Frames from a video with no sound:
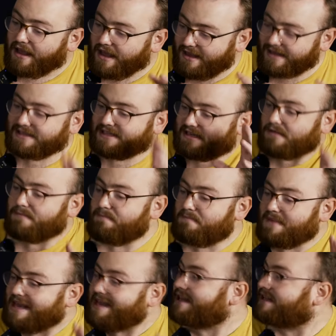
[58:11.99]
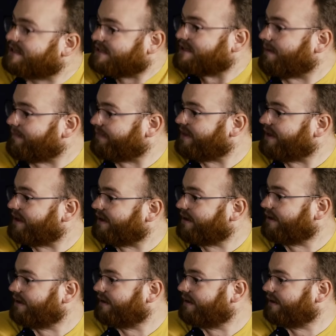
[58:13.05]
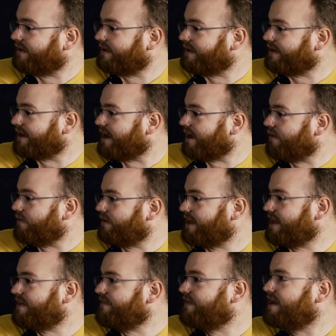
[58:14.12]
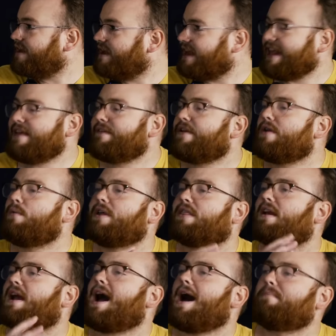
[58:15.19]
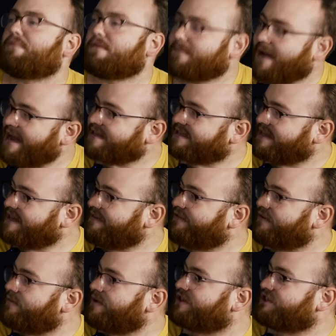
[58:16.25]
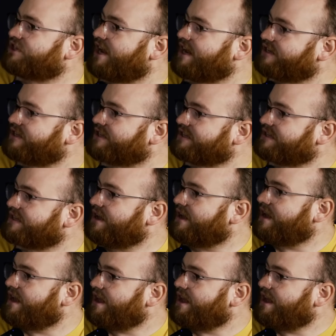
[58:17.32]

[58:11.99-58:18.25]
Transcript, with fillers: it can still mean something. Right. You know, yeah. even even with compromise, even with changes,